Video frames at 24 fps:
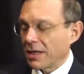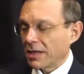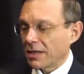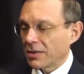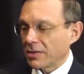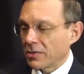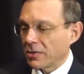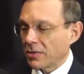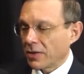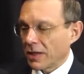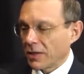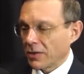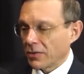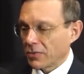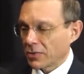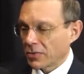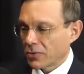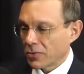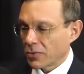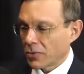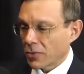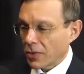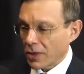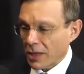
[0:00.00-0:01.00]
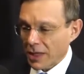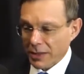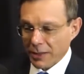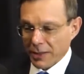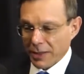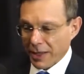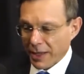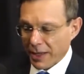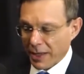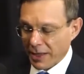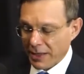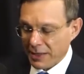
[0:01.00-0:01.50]
you know, I used to collect
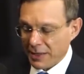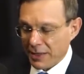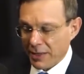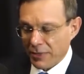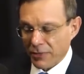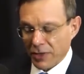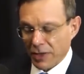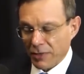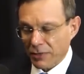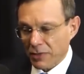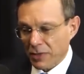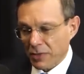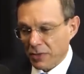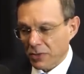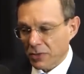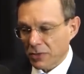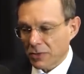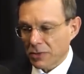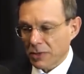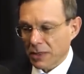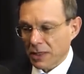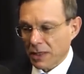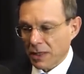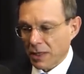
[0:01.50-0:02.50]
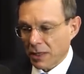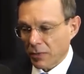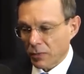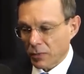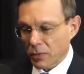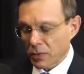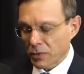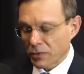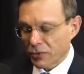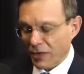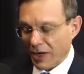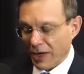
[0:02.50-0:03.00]
eggs every afternoon, and I
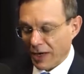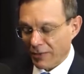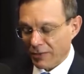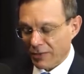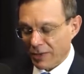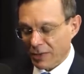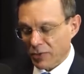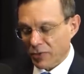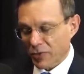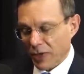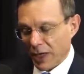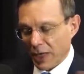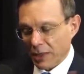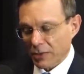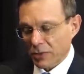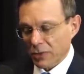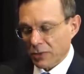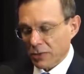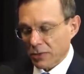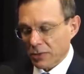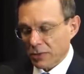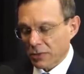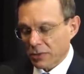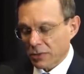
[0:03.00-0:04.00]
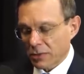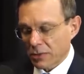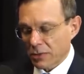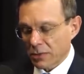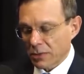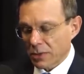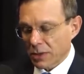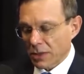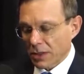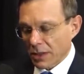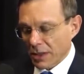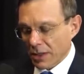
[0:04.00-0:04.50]
would drive the tractor
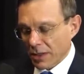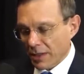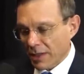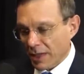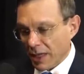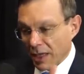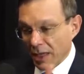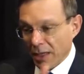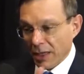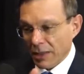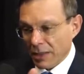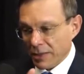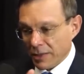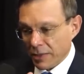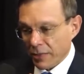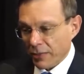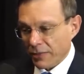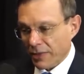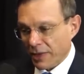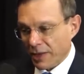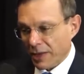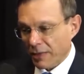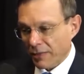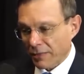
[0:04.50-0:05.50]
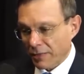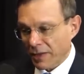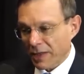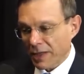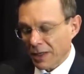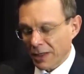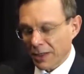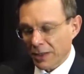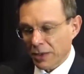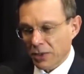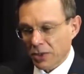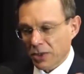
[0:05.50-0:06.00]
to the hills of our
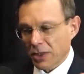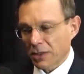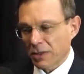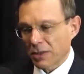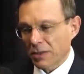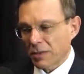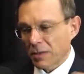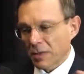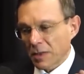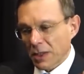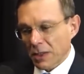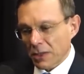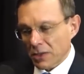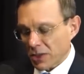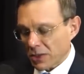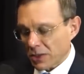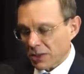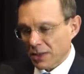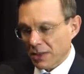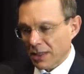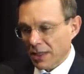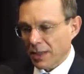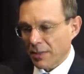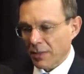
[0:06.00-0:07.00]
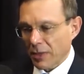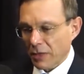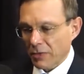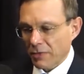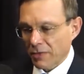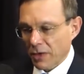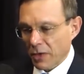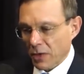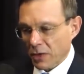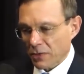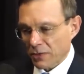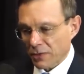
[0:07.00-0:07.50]
village and just think about
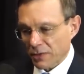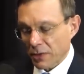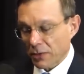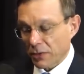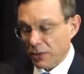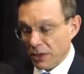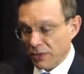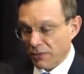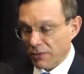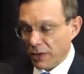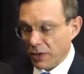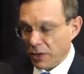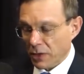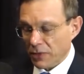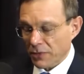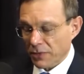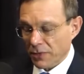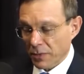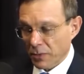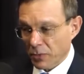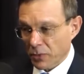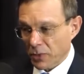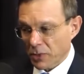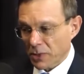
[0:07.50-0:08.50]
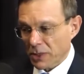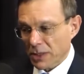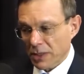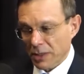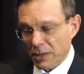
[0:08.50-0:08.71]
philosophy, read philosophy books.